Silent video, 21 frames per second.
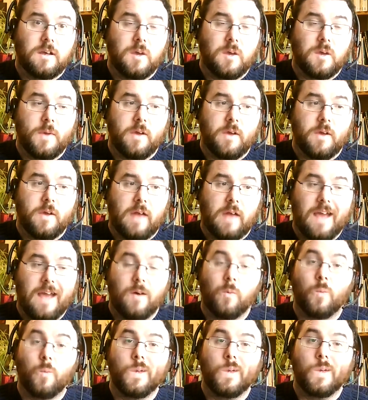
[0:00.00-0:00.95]
about
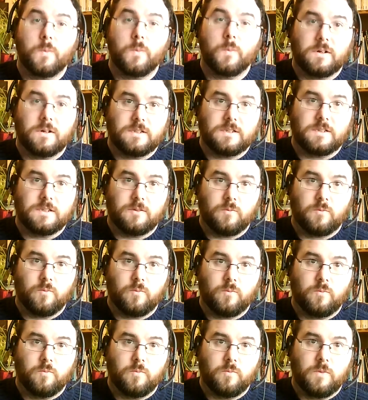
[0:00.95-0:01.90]
how we wanted to
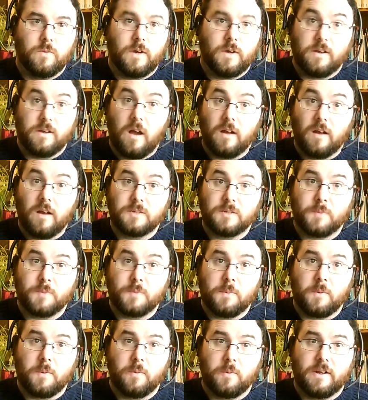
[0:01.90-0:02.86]
acknowledge
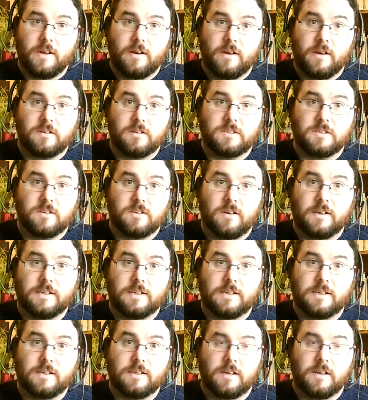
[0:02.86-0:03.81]
people within our
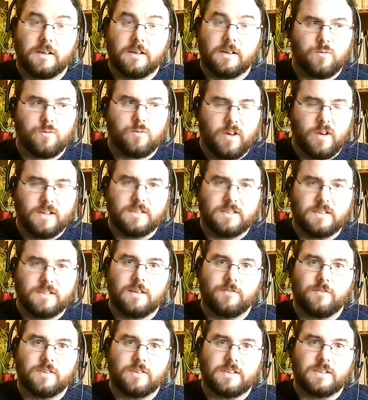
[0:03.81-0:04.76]
society, like the right to
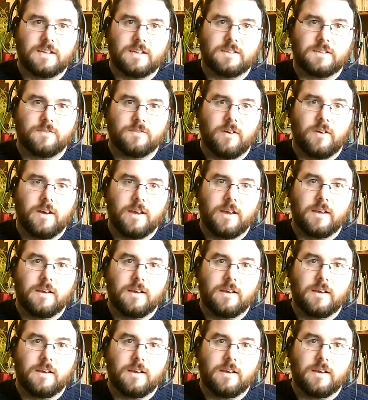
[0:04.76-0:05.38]
self-identify,